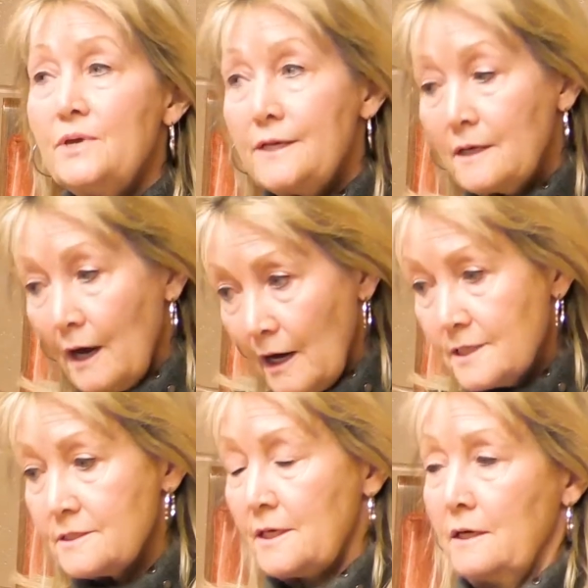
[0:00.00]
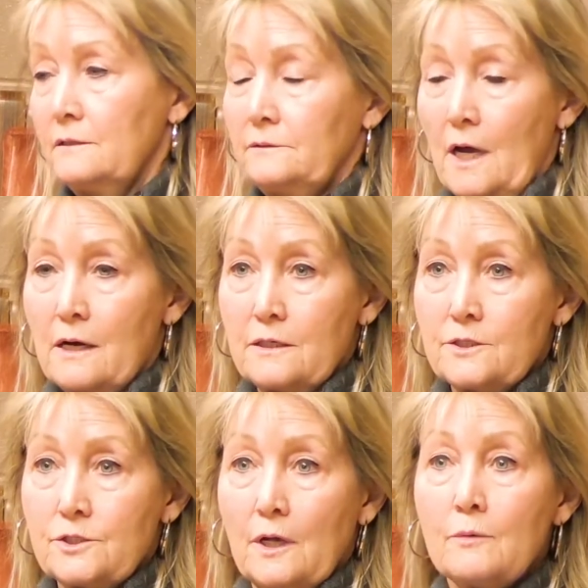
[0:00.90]
Because they are
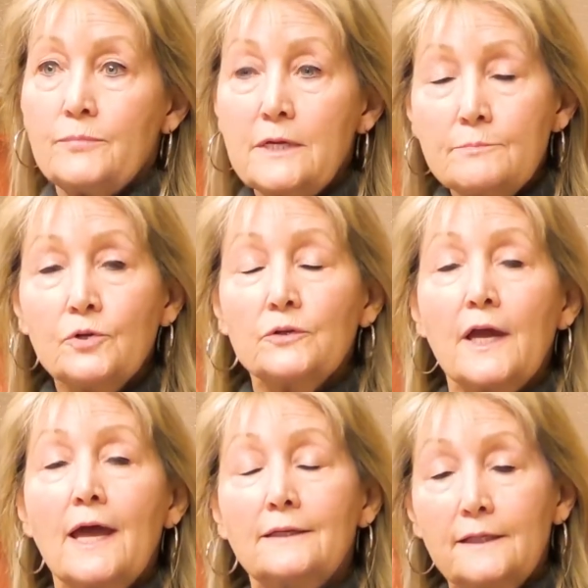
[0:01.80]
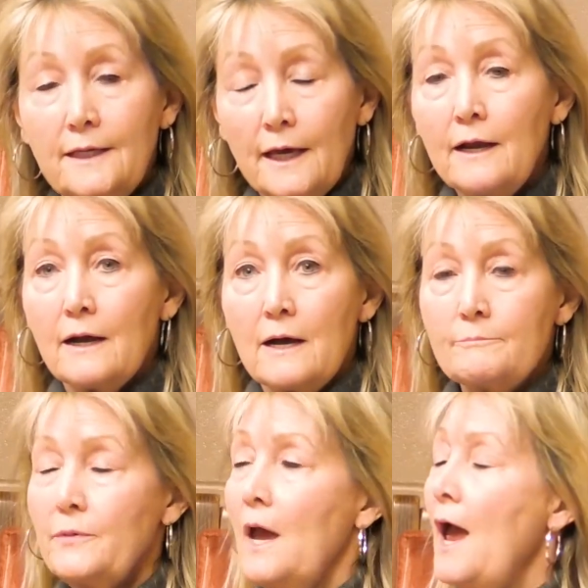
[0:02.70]
large, people can get
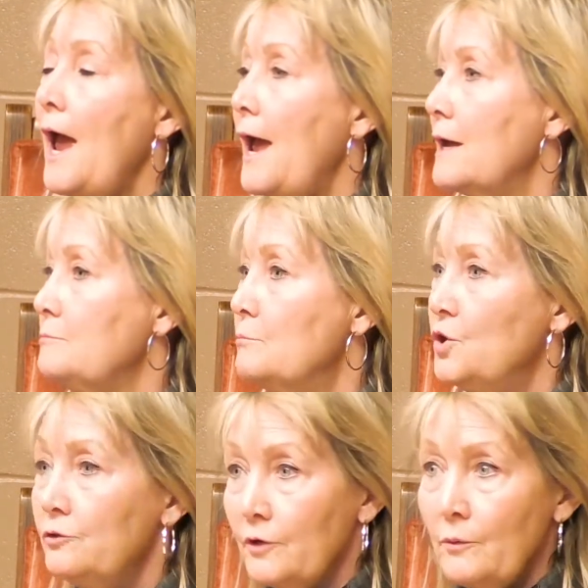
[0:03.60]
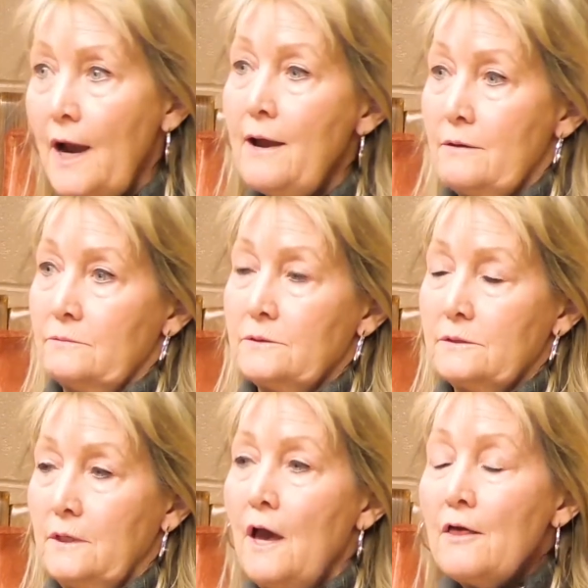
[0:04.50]
up and move around.
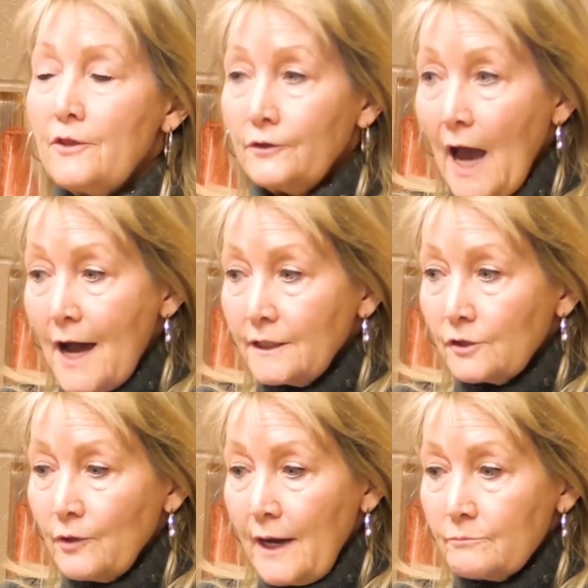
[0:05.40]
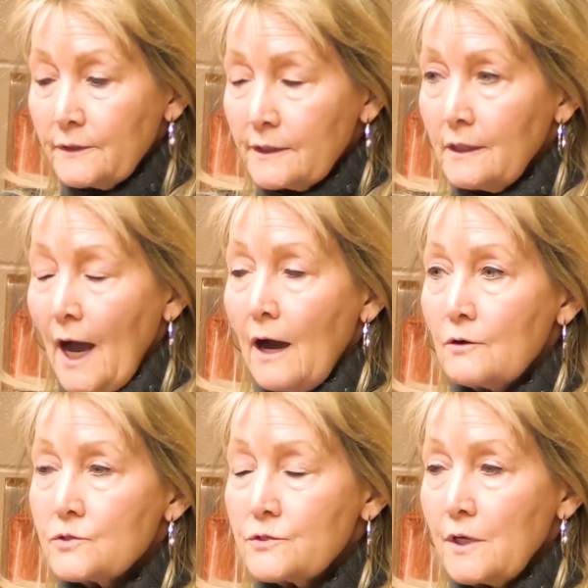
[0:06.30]
They're not in a cramped little
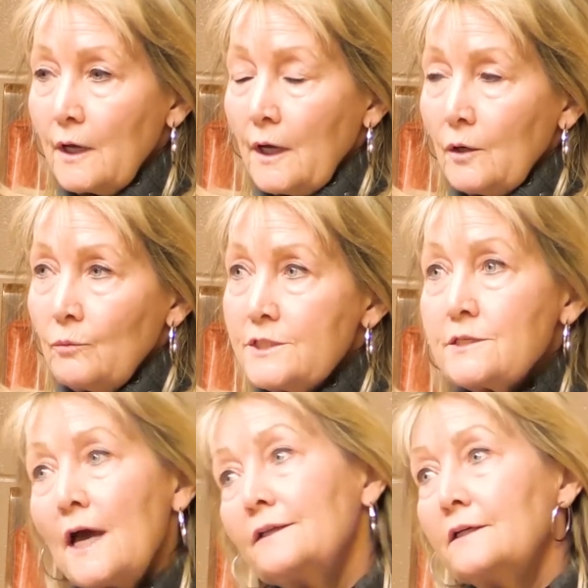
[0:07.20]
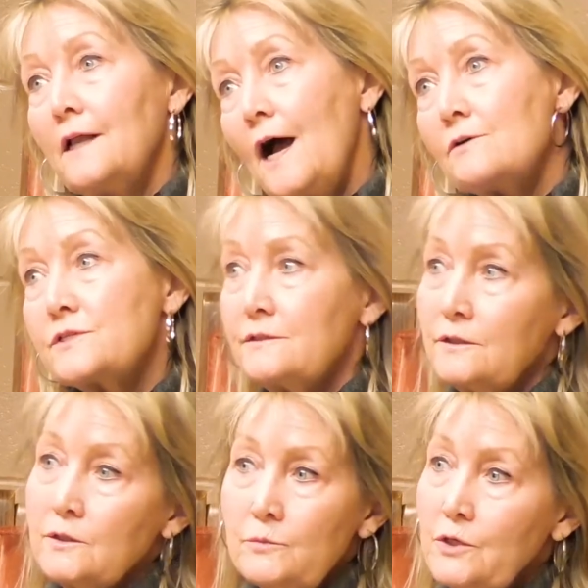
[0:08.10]
house, which that little house in
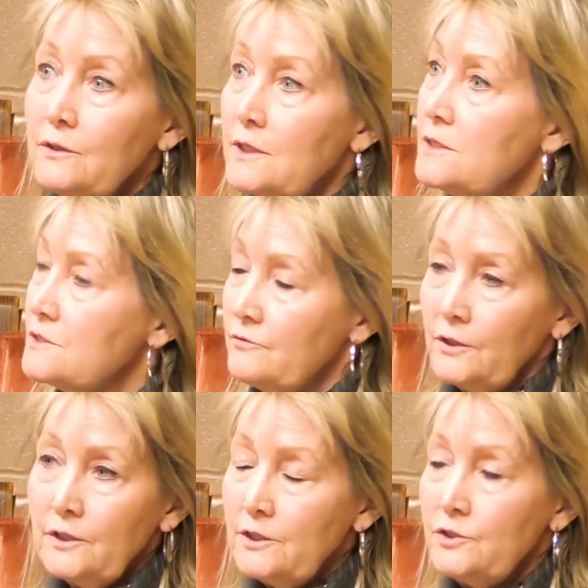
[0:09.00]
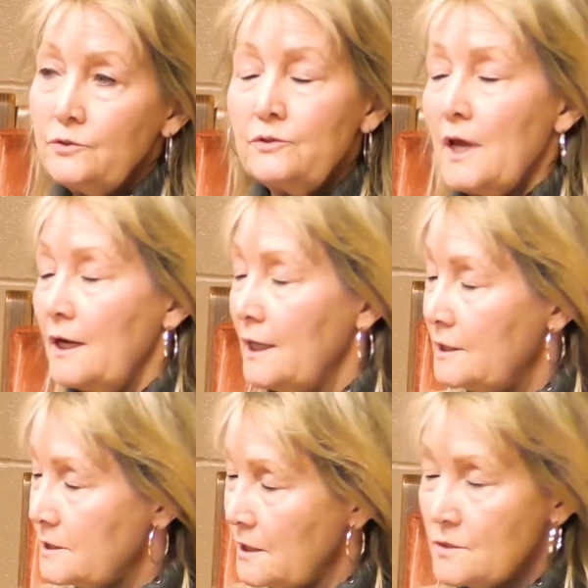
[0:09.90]
the community is very cute and
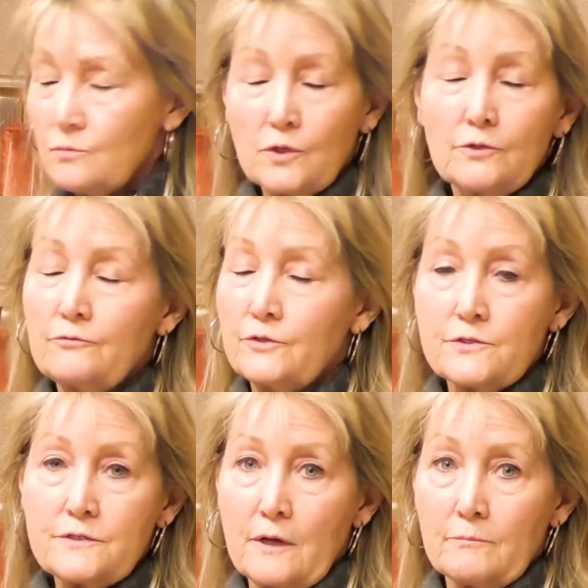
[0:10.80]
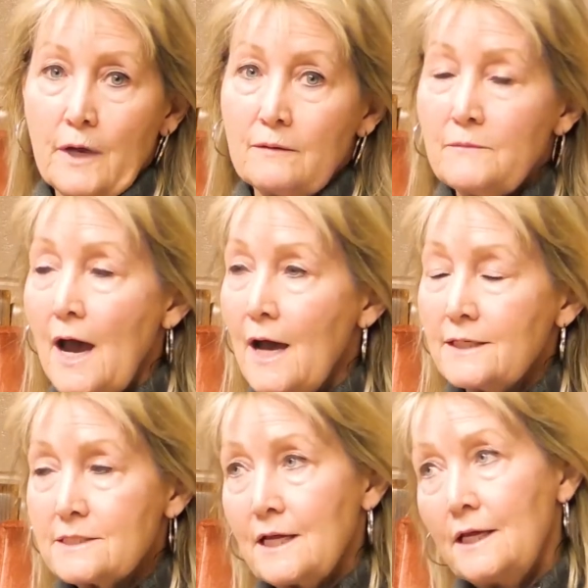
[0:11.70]
it does work for some. I'm
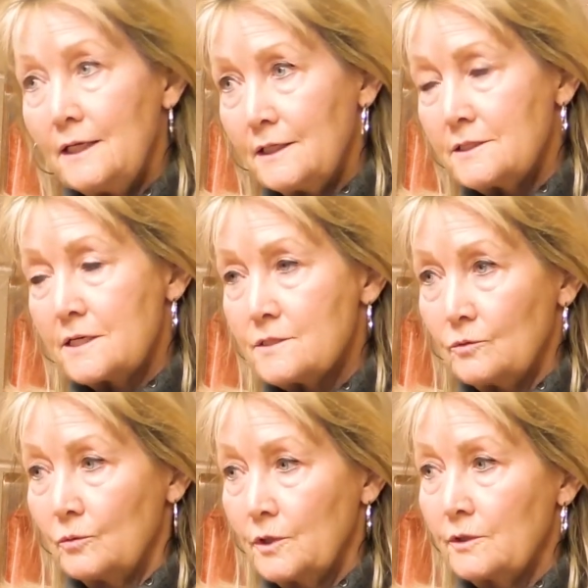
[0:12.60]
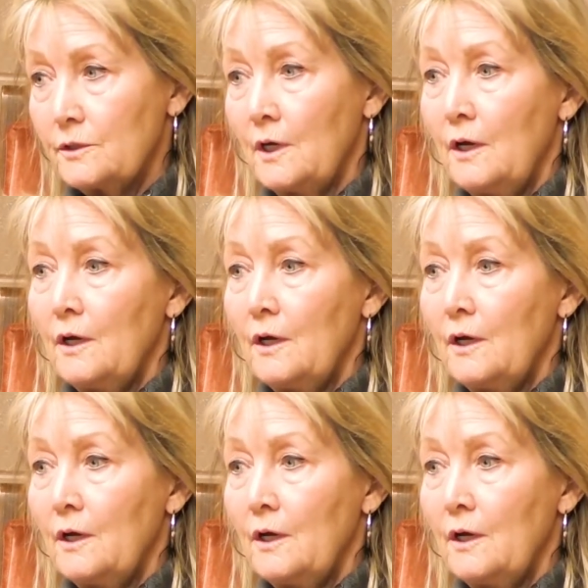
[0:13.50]
not saying it doesn't work